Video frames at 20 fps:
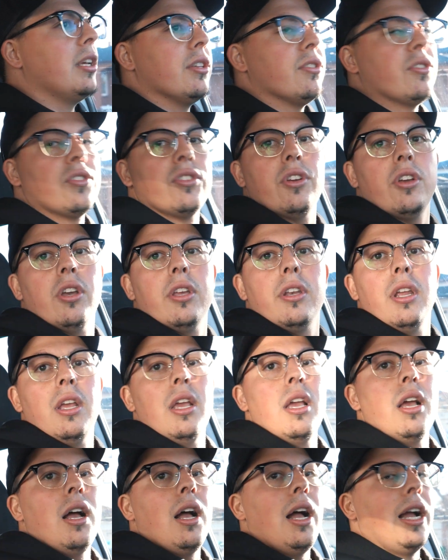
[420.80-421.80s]
is good.
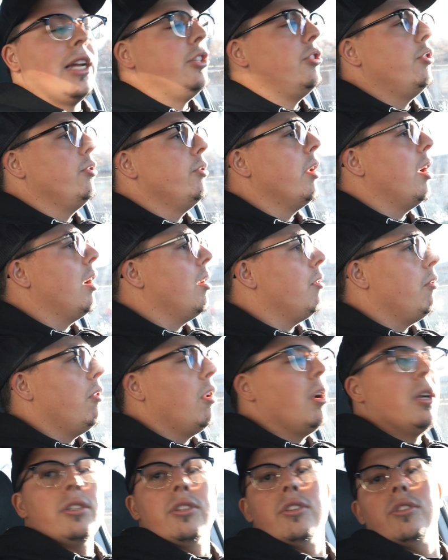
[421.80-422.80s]
I do not
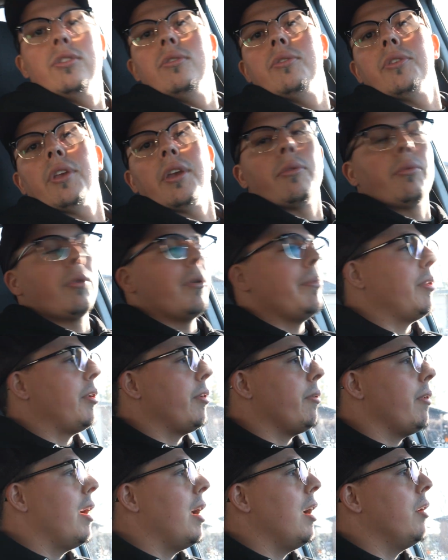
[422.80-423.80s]
want to like rip it
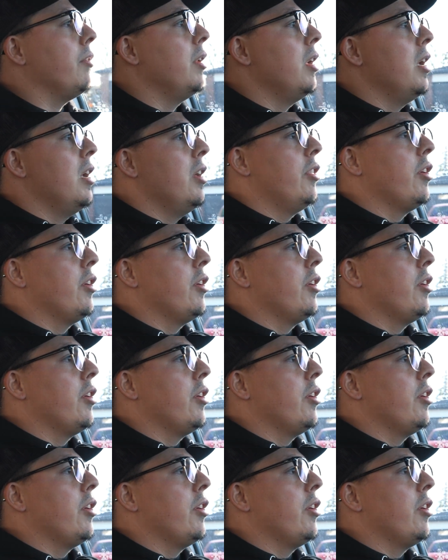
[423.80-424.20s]
around.